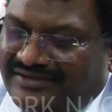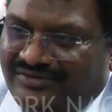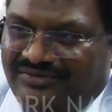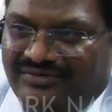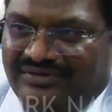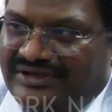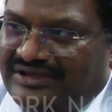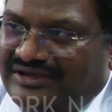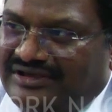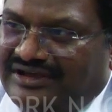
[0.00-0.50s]

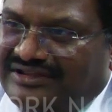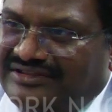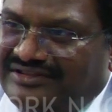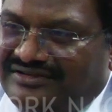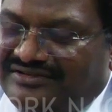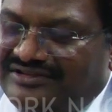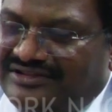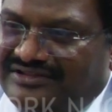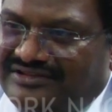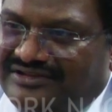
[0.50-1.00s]
Okay.
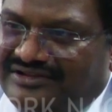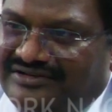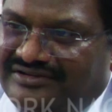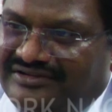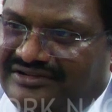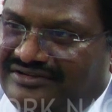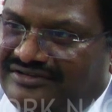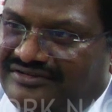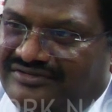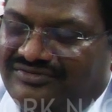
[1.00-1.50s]
Other than that,
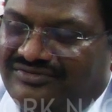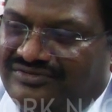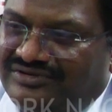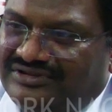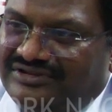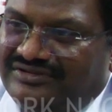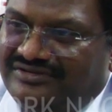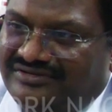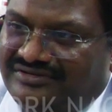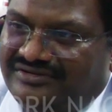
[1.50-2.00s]
there are no
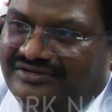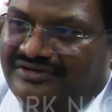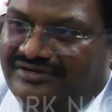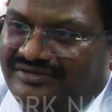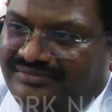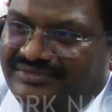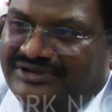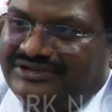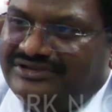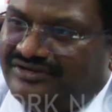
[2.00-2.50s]
other
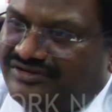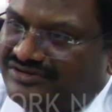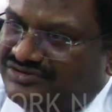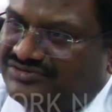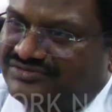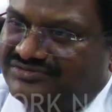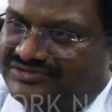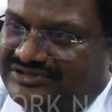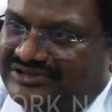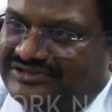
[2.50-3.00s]
major
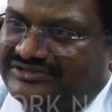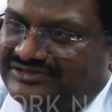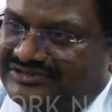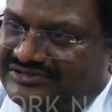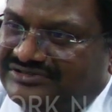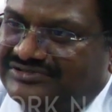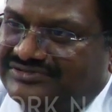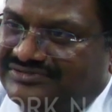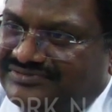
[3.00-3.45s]
issues as such.